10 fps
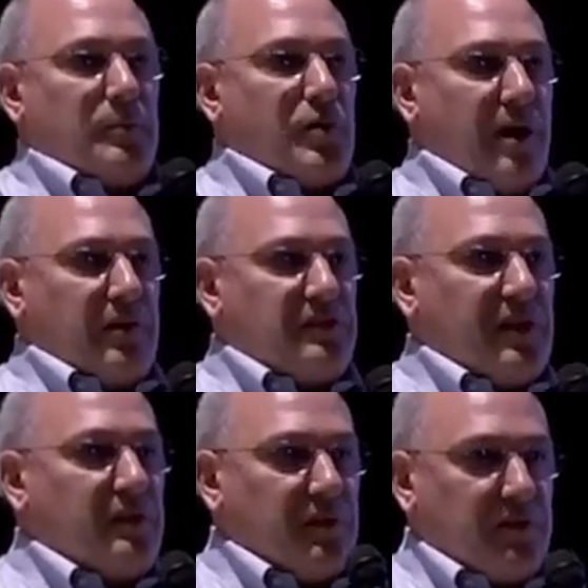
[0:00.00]
private
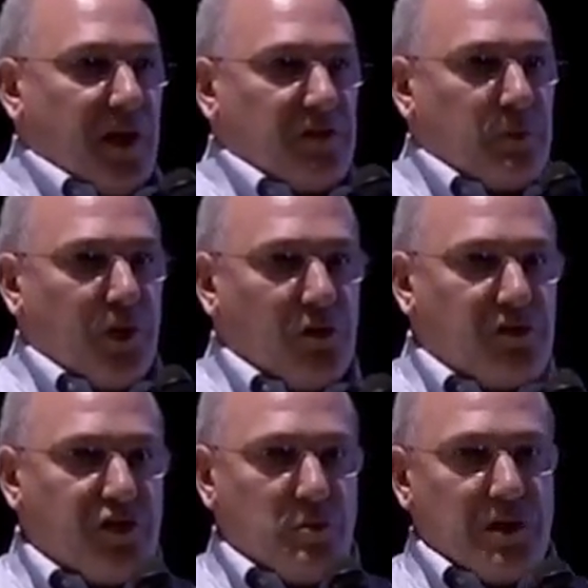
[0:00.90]
citizens as
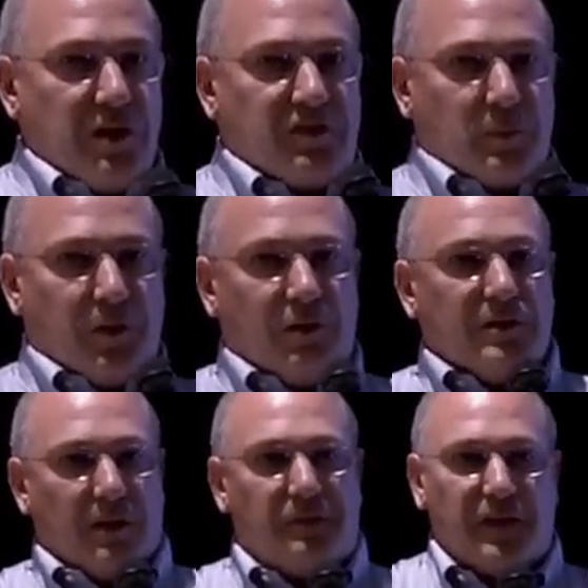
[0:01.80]
opposed to
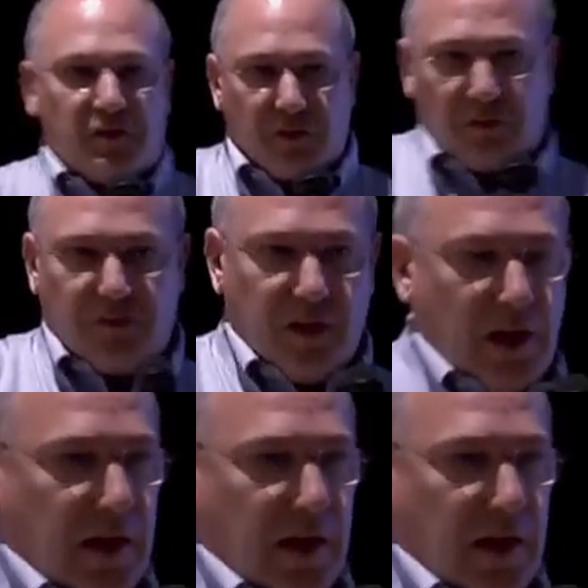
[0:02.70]
municipal officials.